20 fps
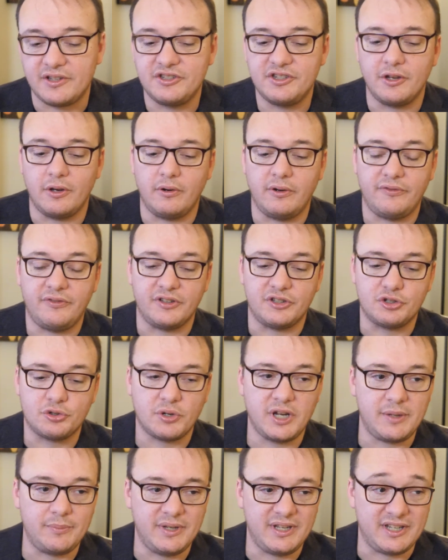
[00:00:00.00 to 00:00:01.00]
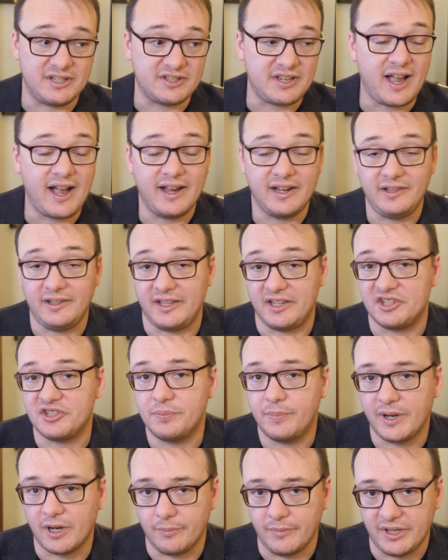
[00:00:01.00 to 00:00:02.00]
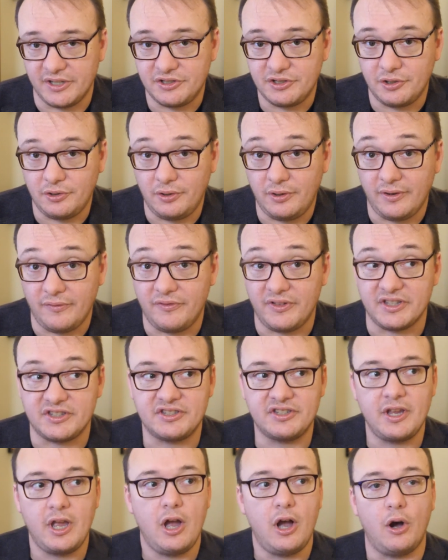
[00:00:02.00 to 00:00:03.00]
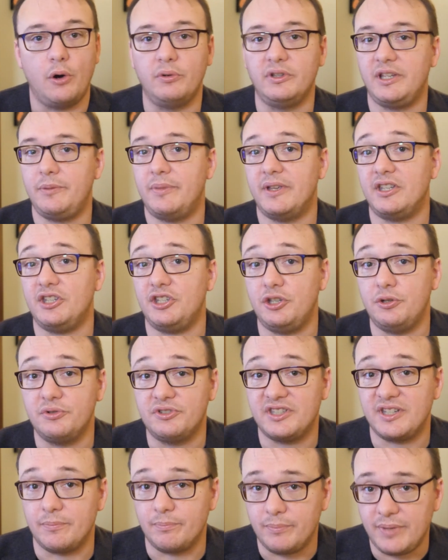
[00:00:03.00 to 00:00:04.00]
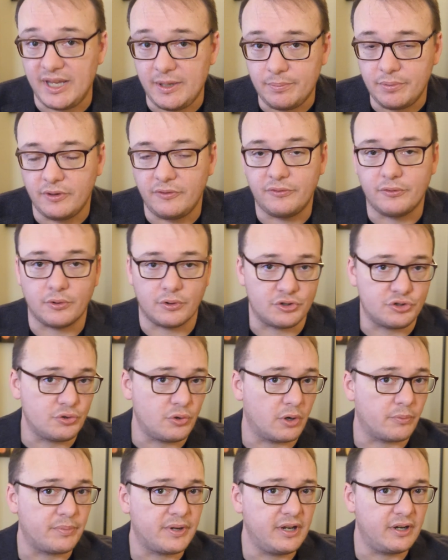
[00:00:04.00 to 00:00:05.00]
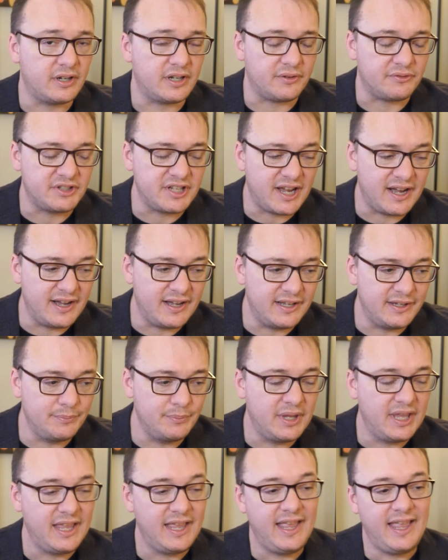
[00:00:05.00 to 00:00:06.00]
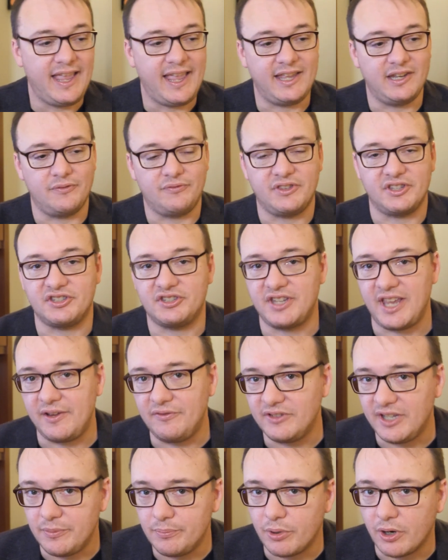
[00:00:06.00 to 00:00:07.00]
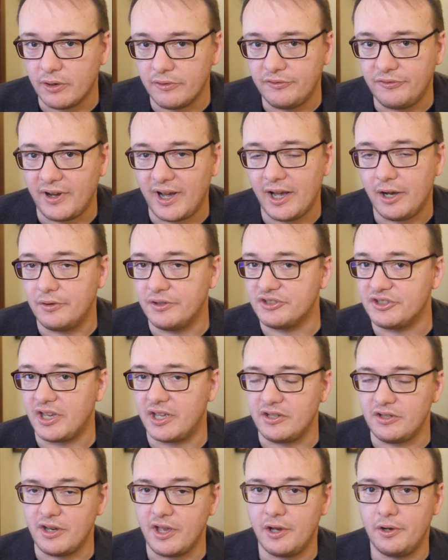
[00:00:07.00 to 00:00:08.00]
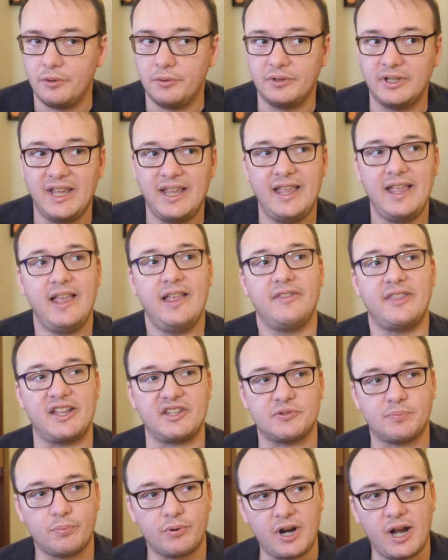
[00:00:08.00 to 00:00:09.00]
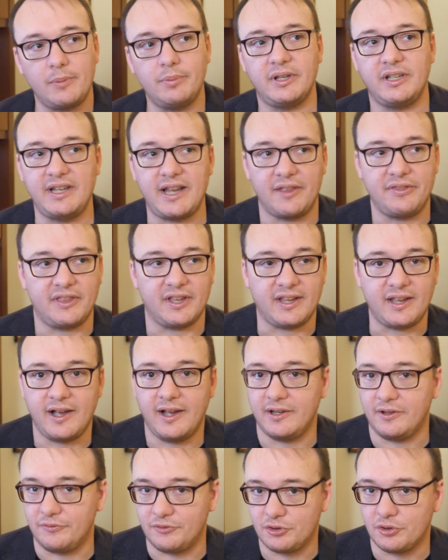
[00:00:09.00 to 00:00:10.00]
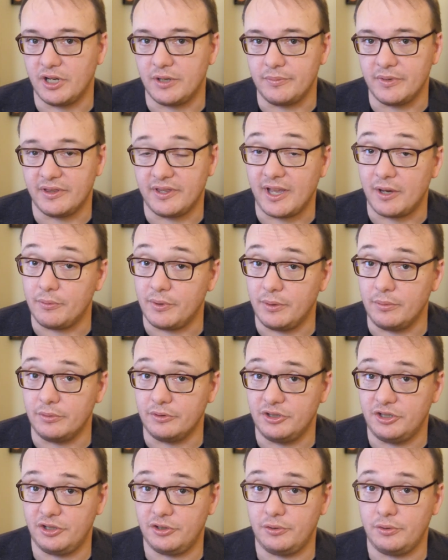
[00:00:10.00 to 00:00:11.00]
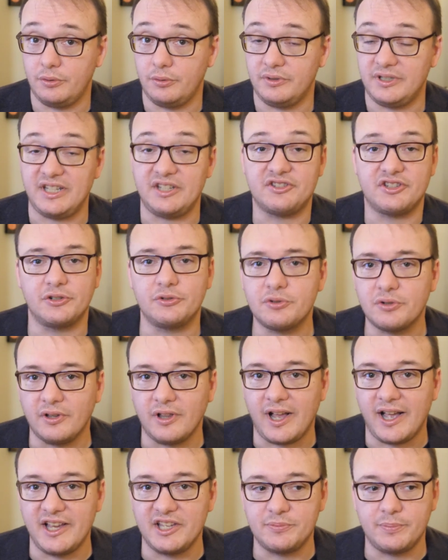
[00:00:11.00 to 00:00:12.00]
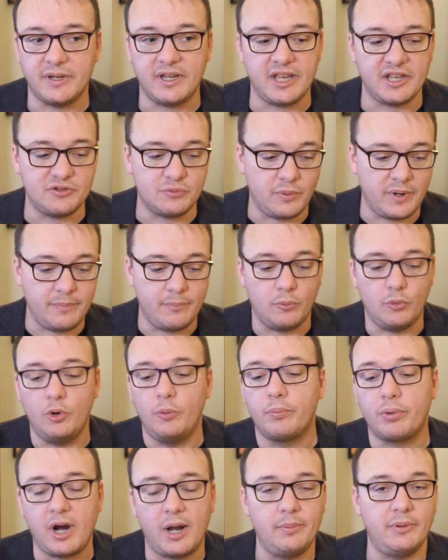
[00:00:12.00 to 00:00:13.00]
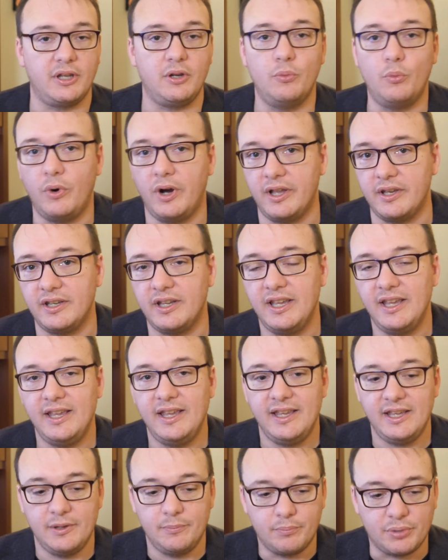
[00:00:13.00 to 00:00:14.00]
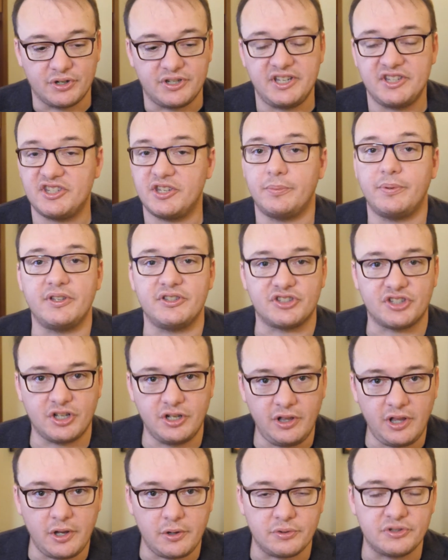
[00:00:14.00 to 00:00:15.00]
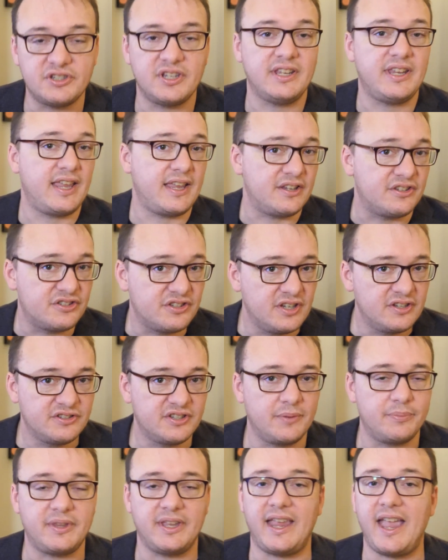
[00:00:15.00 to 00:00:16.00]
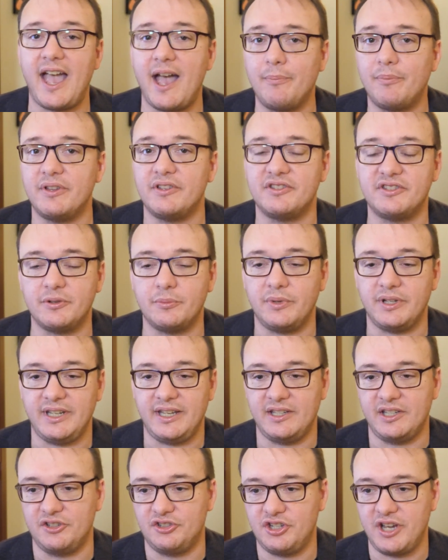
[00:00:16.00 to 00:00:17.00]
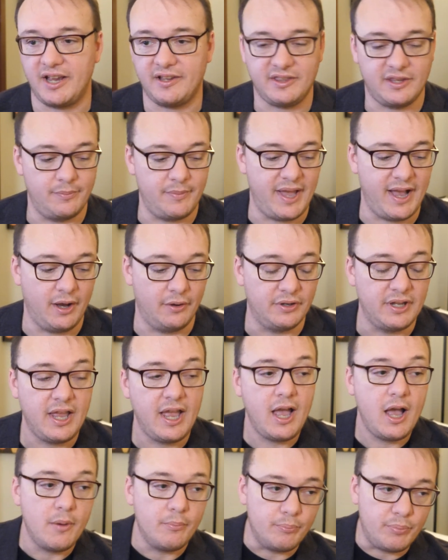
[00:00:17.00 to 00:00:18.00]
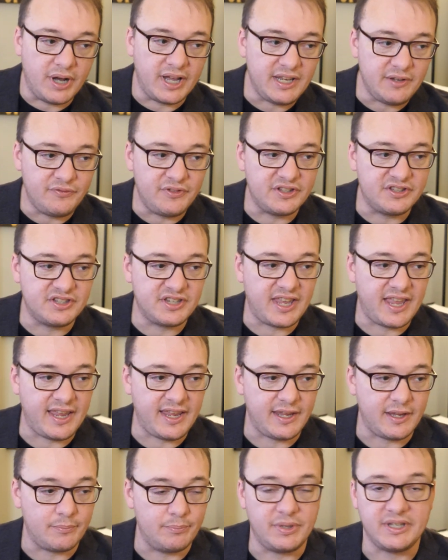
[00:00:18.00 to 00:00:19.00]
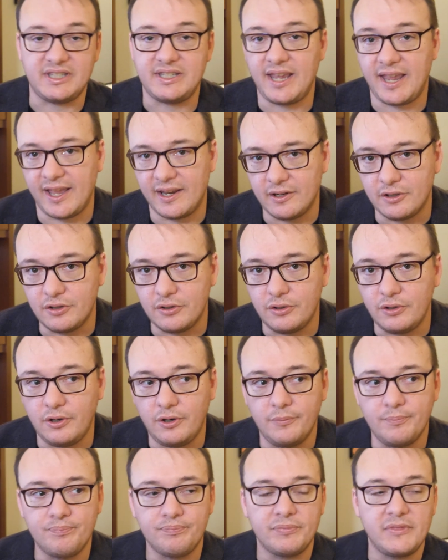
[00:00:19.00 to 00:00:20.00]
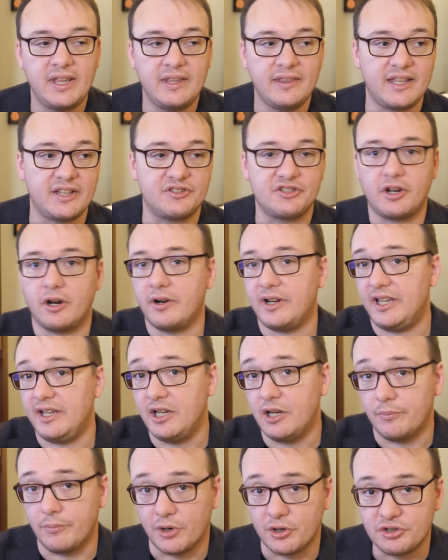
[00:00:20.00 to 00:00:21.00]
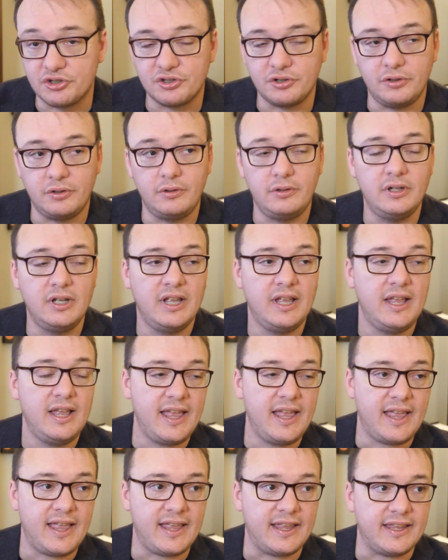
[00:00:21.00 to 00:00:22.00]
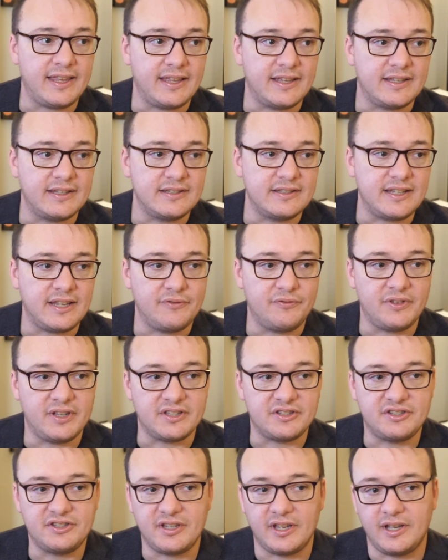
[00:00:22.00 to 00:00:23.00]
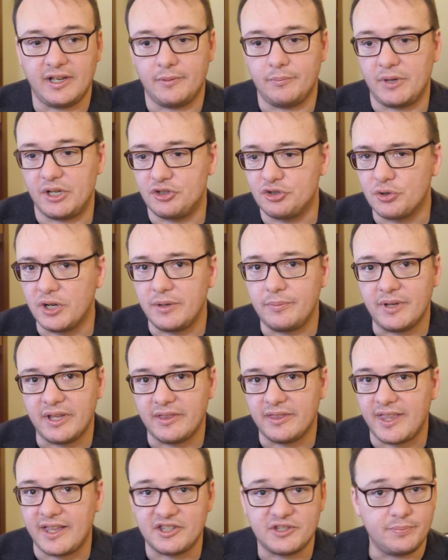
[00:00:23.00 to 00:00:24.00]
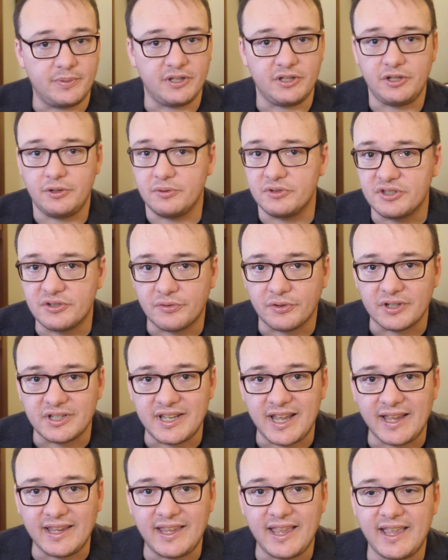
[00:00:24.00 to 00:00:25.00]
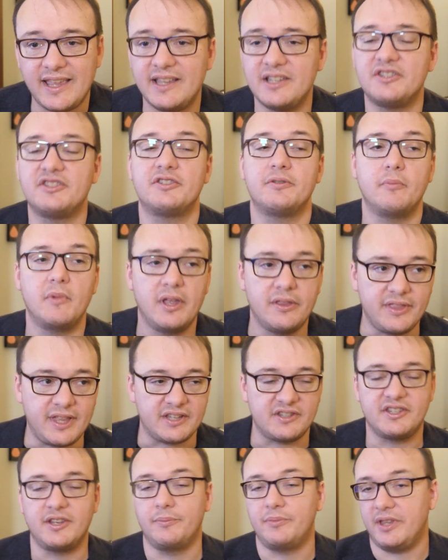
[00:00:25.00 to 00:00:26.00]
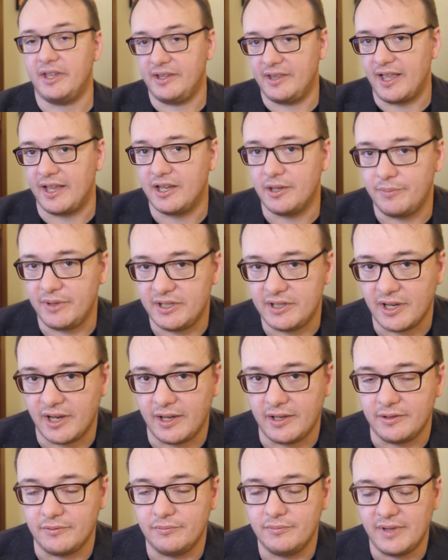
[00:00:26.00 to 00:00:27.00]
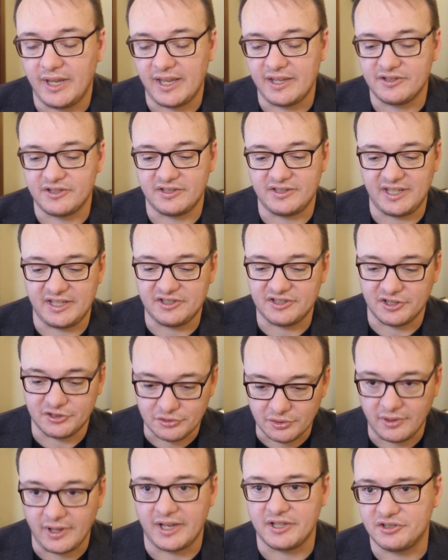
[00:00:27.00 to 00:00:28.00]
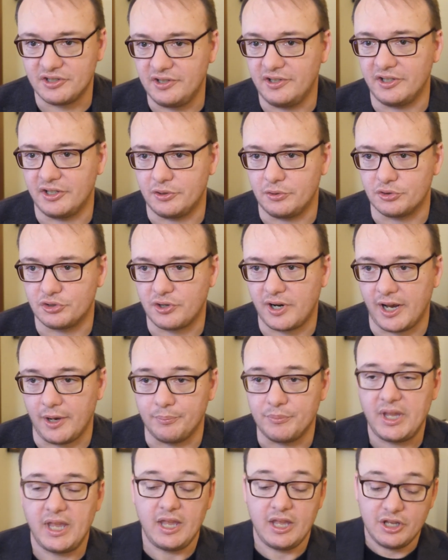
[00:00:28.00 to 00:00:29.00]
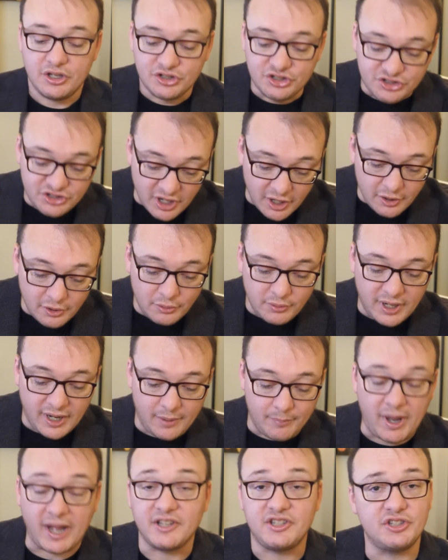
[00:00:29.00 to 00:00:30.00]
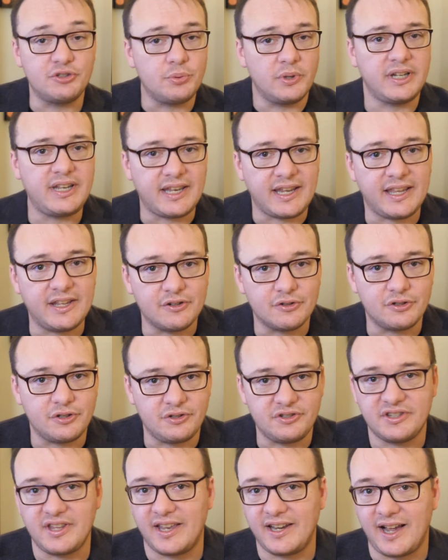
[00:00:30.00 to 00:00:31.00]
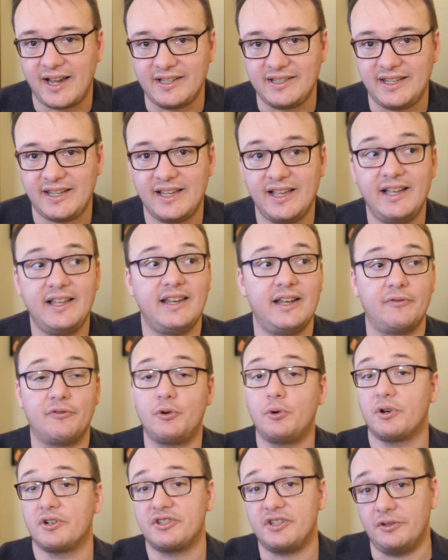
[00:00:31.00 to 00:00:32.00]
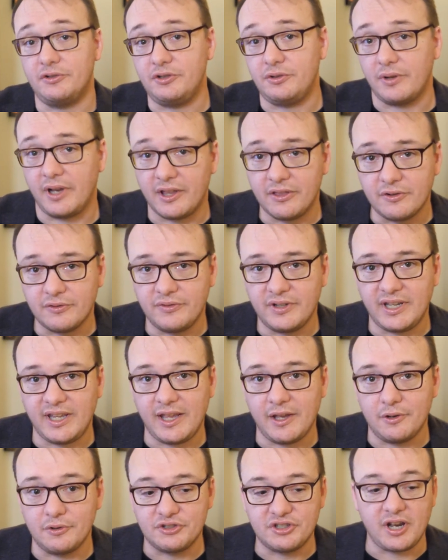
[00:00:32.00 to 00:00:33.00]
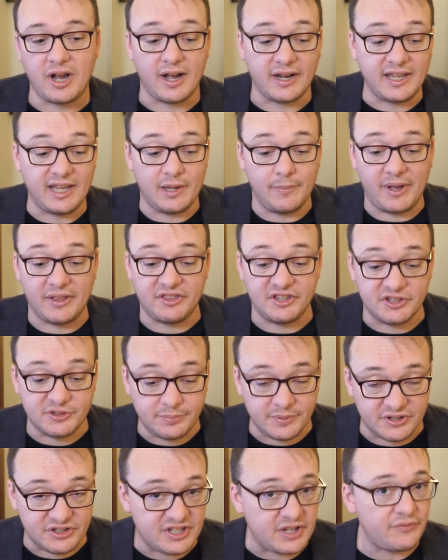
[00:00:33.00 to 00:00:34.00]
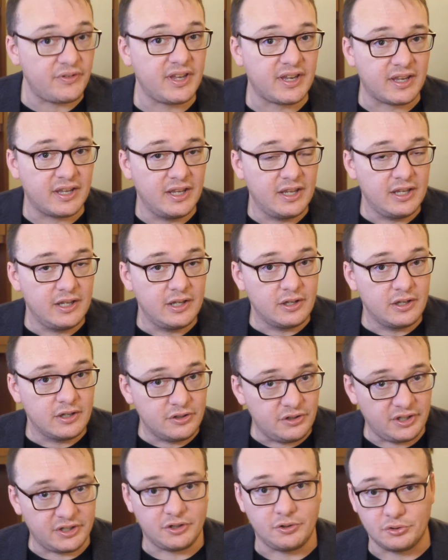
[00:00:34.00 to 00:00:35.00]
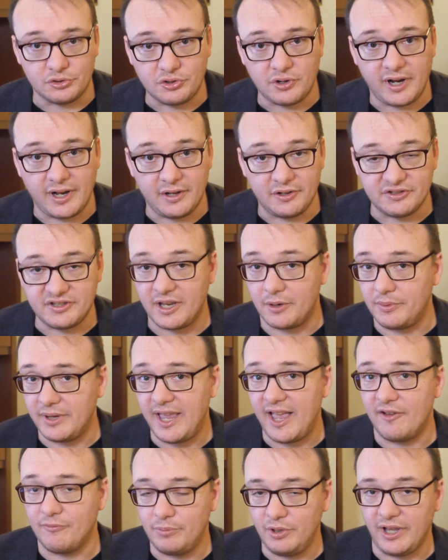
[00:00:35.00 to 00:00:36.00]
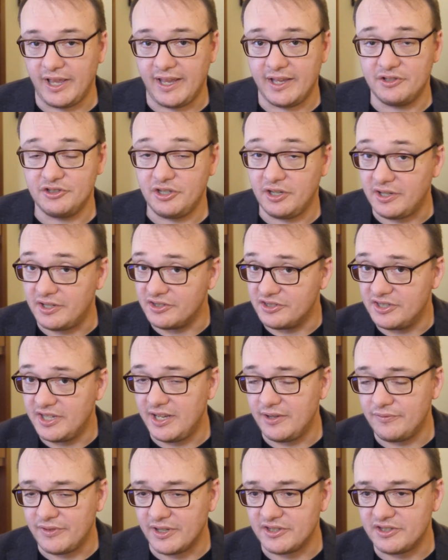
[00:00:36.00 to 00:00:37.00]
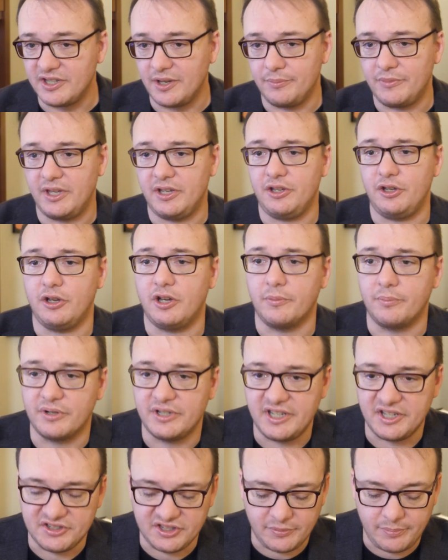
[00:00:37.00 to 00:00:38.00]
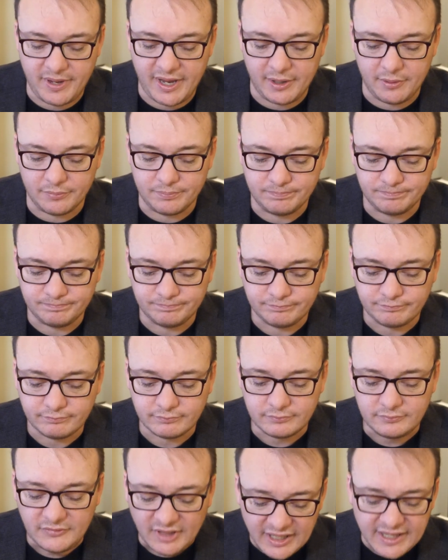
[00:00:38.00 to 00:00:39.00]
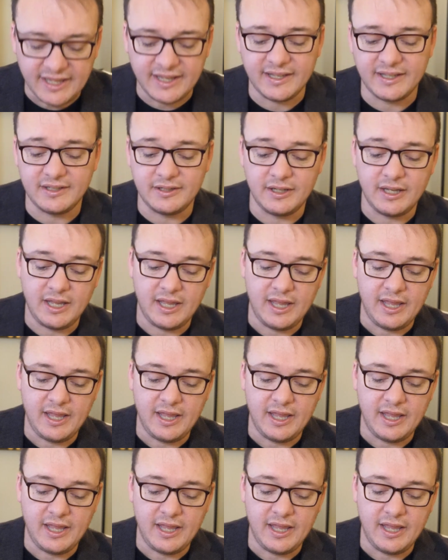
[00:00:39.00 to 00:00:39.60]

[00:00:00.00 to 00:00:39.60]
So, if a treatment is highly experimental, if it's only been used in people for a short period of time, and if the safety profile is unknown, that's probably not the kind of treatment that we will do decentralized because we will probably want participants close in case something happens and we need to check them out. But if it's a botanical that's already commercial, and if it's um, a treatment that's been used for decades, that's something that could be done as a decentralized clinical trial. So um, I just want to introduce that idea, and of course I'll do other videos talking about the specific clinical trials that we have planned, so you can see if that's something you can participate in.